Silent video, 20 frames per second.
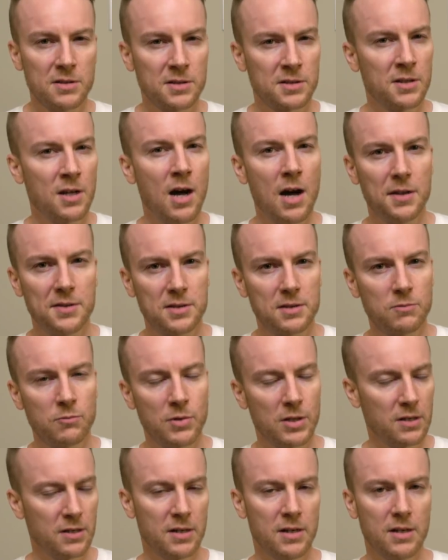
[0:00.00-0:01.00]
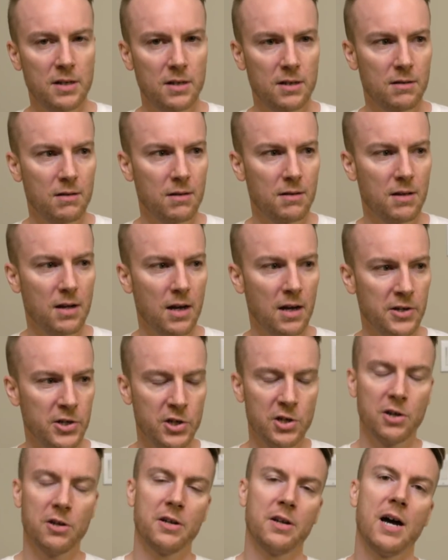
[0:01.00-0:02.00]
is not really a
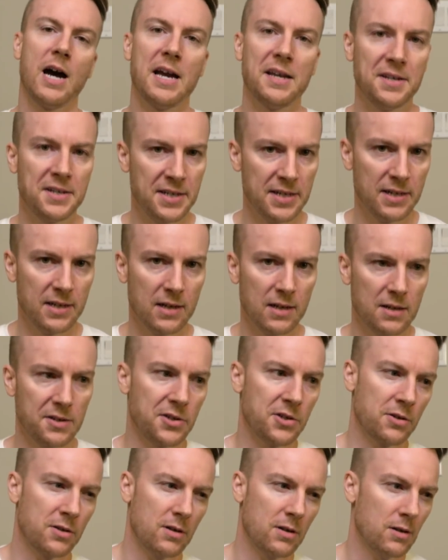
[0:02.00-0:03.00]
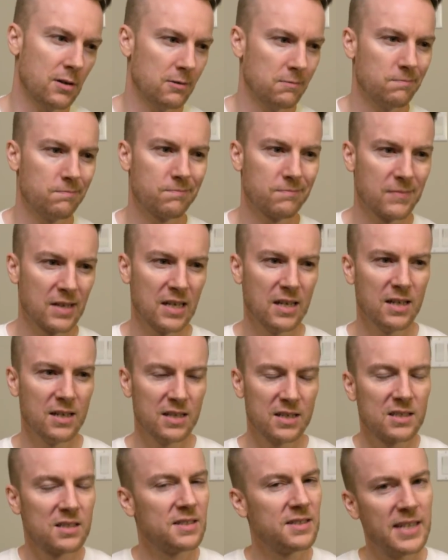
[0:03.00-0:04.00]
good idea.
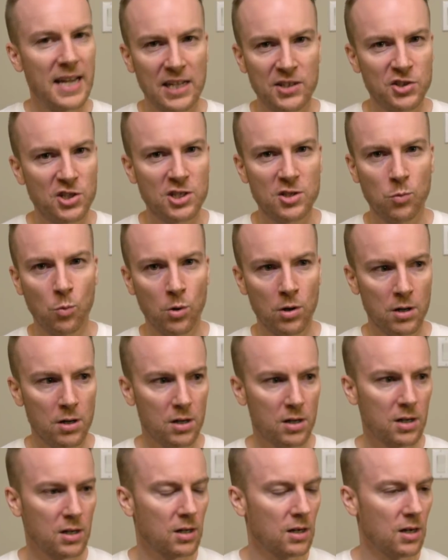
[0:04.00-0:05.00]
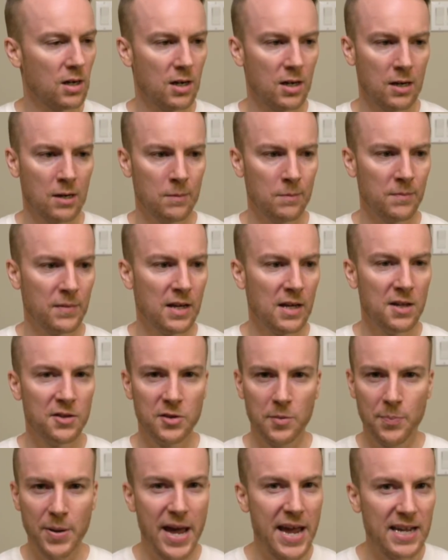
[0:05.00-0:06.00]
This is dangerous work.
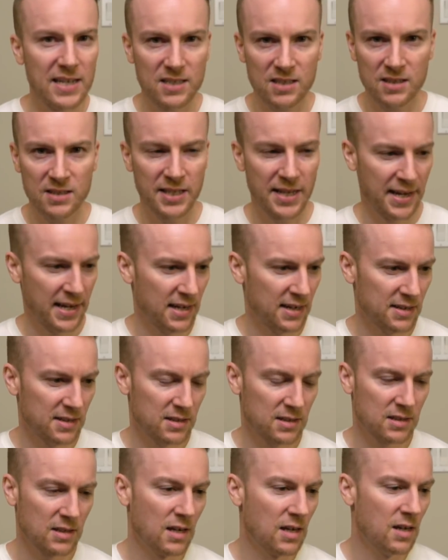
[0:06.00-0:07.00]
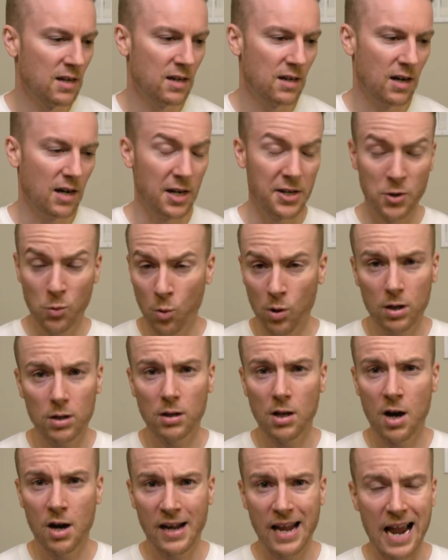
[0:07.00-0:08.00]
The pay stinks. You work
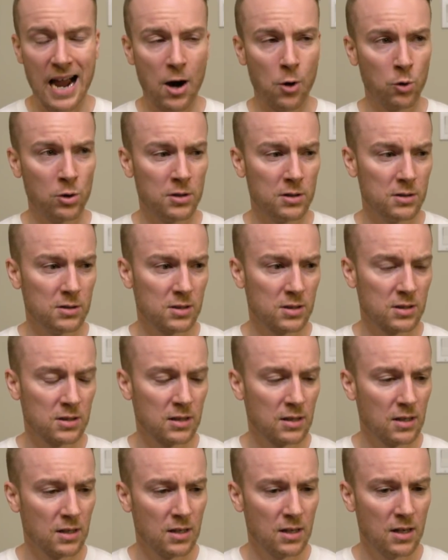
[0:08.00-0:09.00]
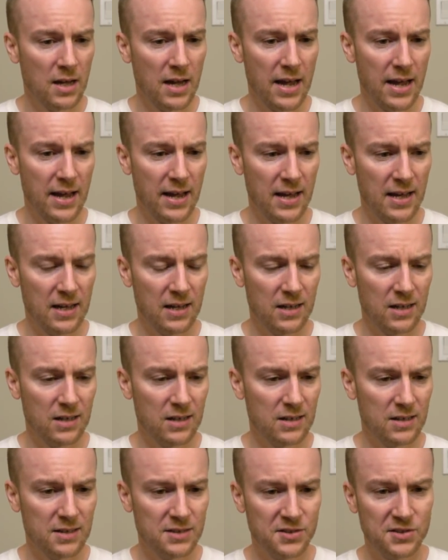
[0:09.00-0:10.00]
long hours.
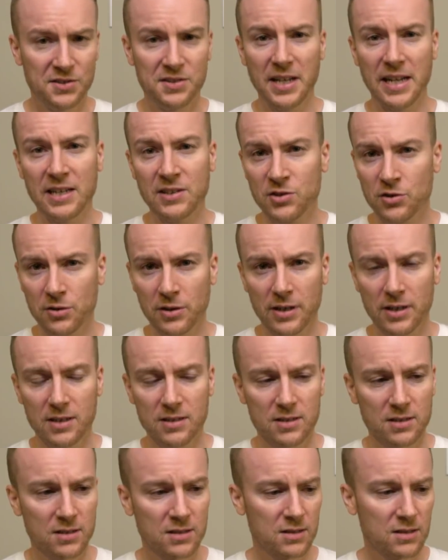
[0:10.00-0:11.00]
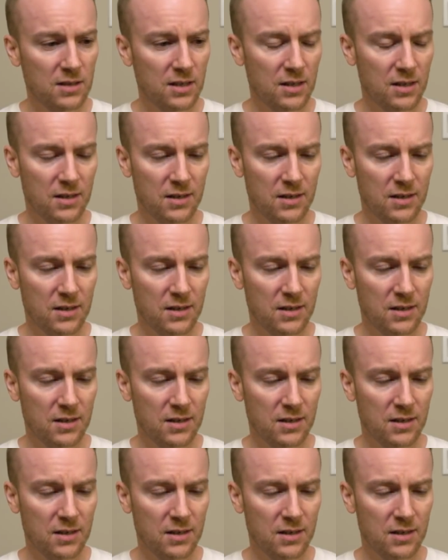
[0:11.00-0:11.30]
It's dangerous.